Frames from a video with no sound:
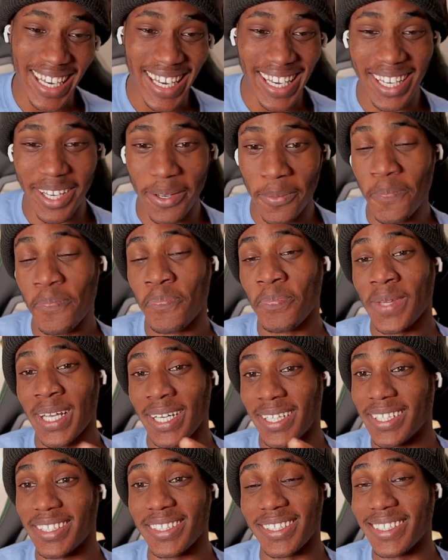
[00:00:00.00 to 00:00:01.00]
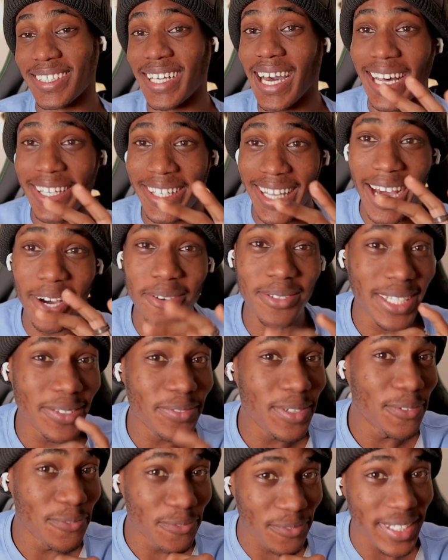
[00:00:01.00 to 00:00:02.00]
Hey, listen, I now
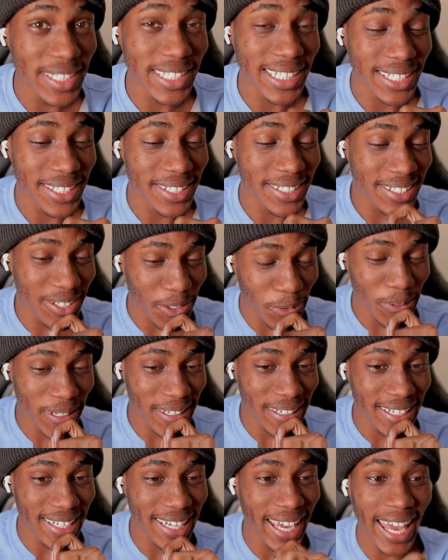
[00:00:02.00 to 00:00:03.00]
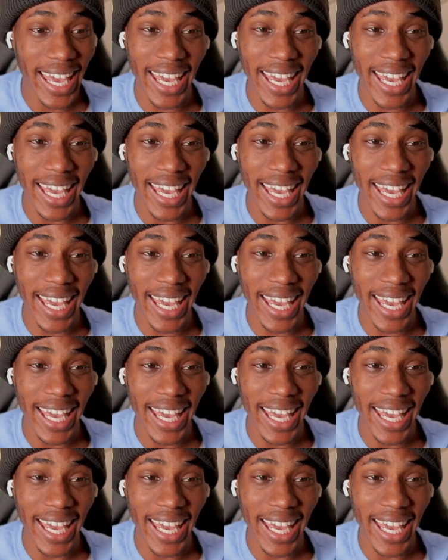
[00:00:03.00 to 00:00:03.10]
live in Finland, okay?